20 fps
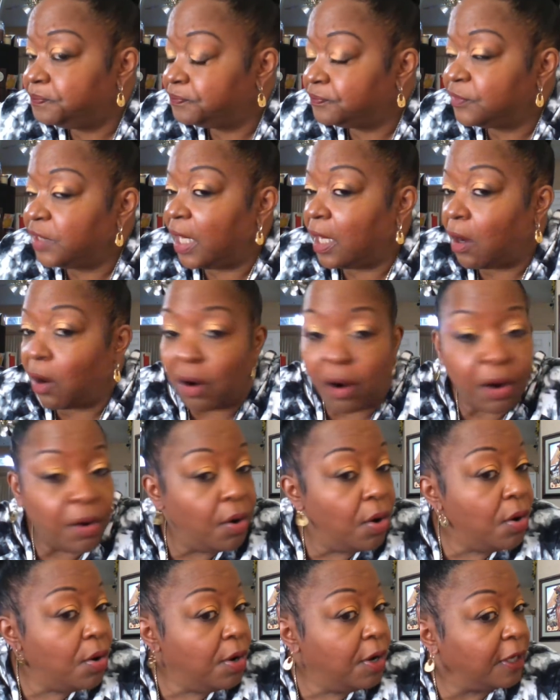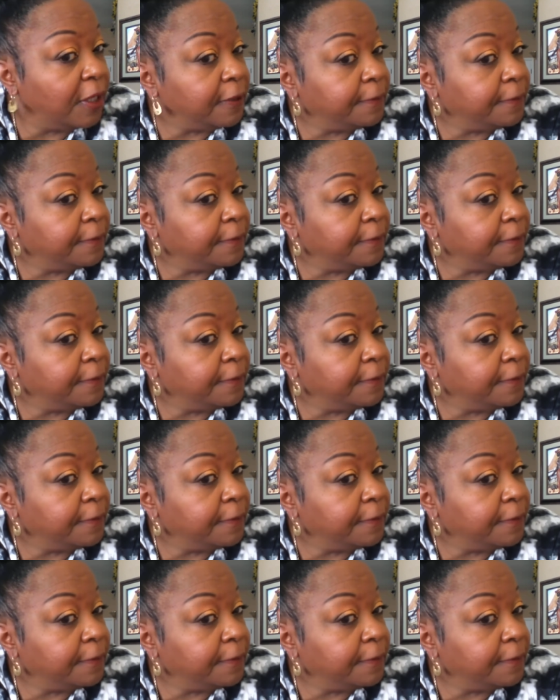They are on.